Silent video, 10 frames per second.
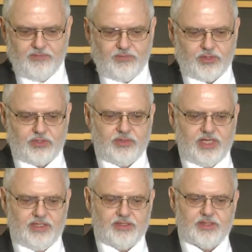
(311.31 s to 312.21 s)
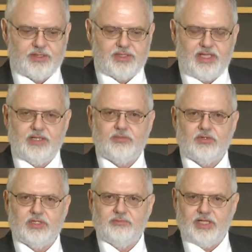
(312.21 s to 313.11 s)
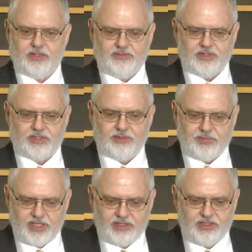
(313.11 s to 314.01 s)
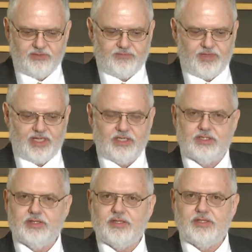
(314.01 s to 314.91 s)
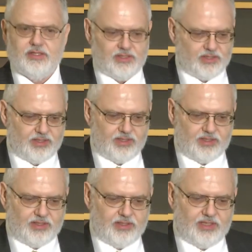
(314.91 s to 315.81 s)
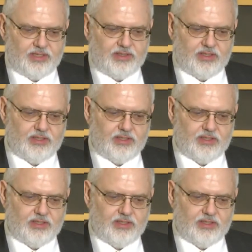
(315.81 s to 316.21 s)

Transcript: for creating sustainable competitive advantages. And then